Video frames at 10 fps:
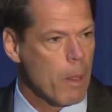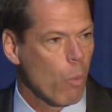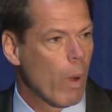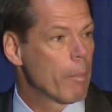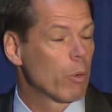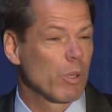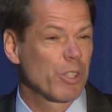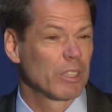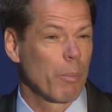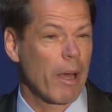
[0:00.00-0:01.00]
Women were
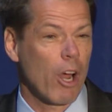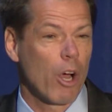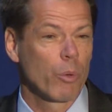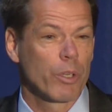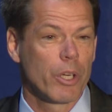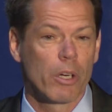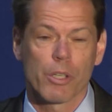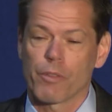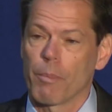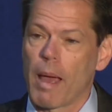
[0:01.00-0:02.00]
still about 100
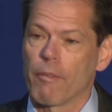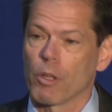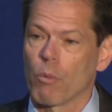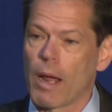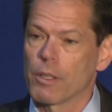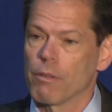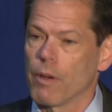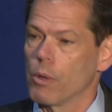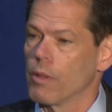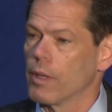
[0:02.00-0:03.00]
years from having the right to
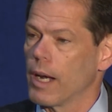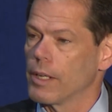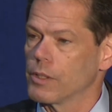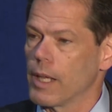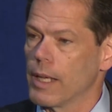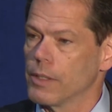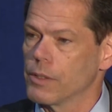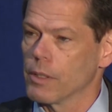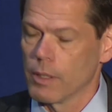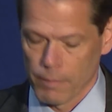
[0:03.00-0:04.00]
vote in the United States.